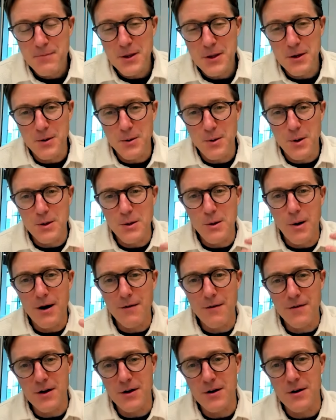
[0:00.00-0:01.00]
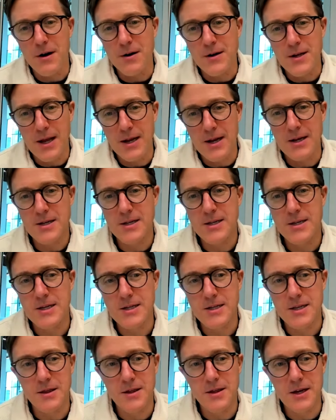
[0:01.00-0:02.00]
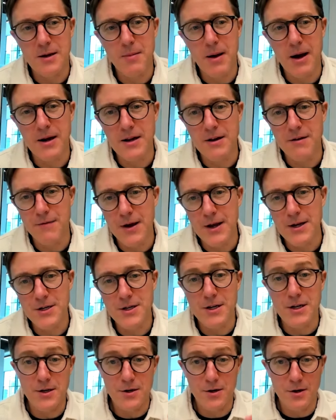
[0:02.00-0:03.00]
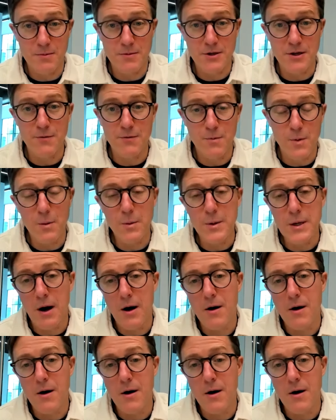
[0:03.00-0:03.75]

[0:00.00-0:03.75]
You you often are, our tendency is to think about innovation in terms of what we